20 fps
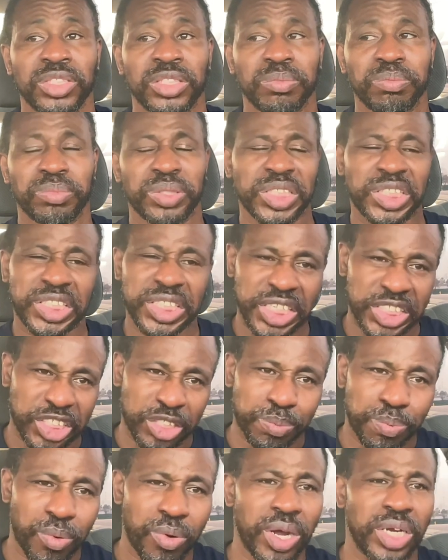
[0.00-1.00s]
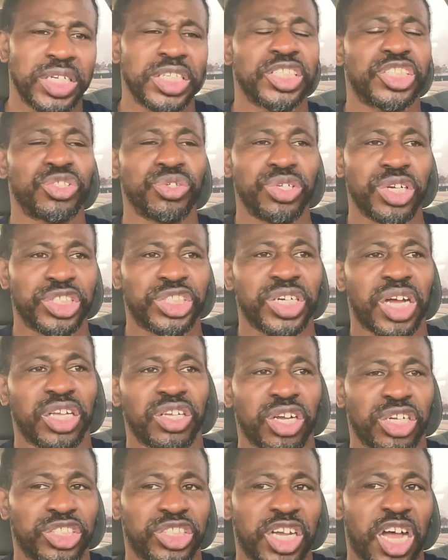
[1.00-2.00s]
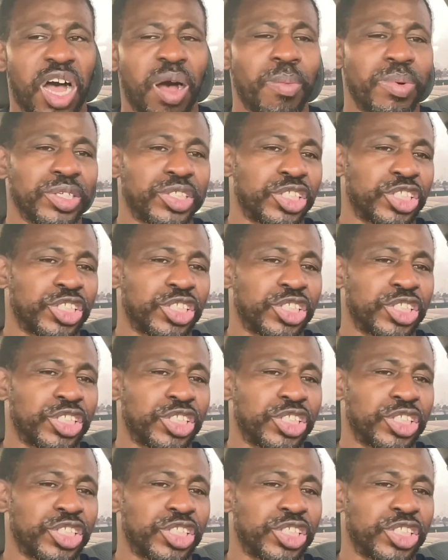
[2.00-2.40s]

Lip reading: But just support. Just do your job. Your job is